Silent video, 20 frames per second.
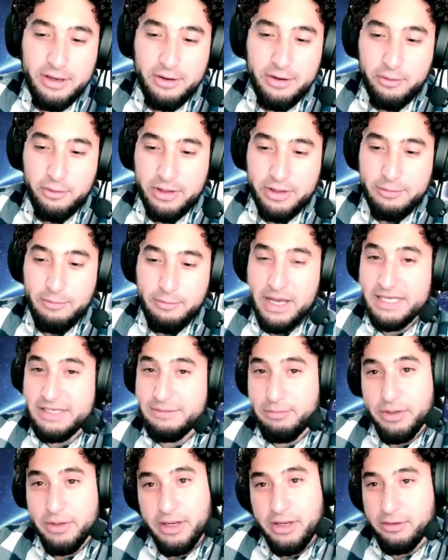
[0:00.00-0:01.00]
Or like my
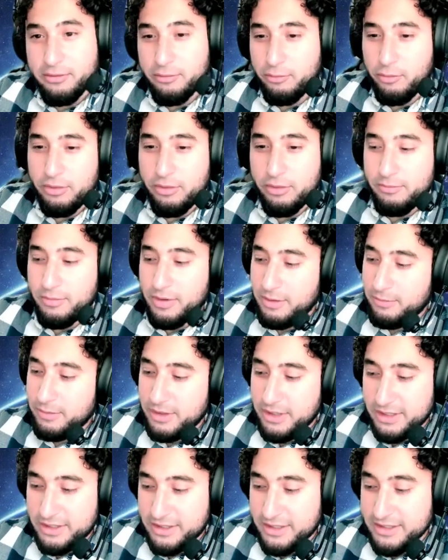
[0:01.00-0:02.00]
spin on what maybe
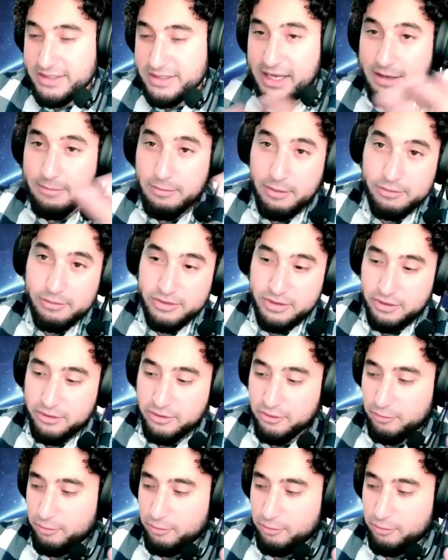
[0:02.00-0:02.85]
like this game I was younger